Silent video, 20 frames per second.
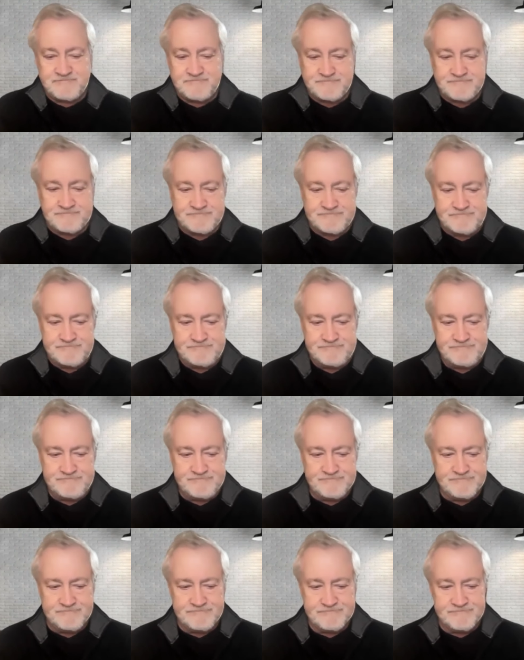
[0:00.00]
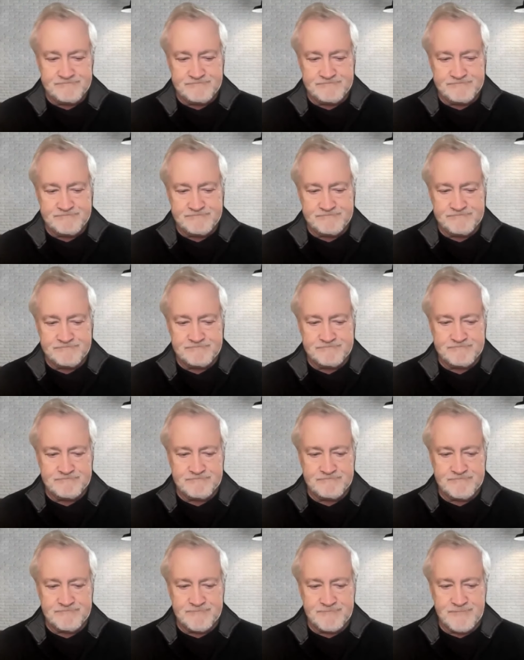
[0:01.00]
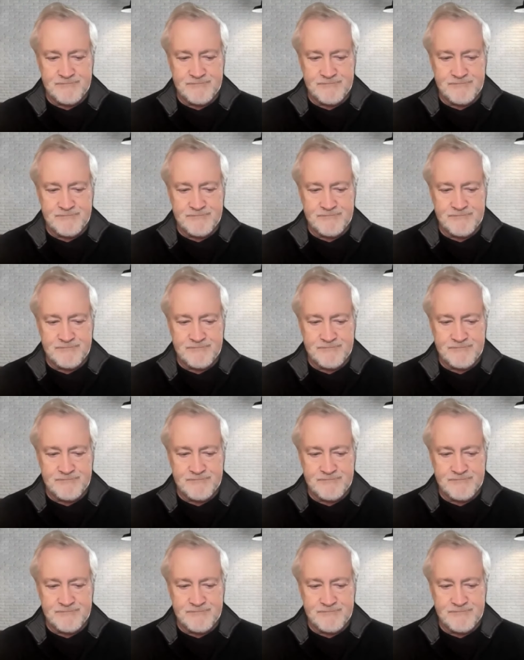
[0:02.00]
(silence)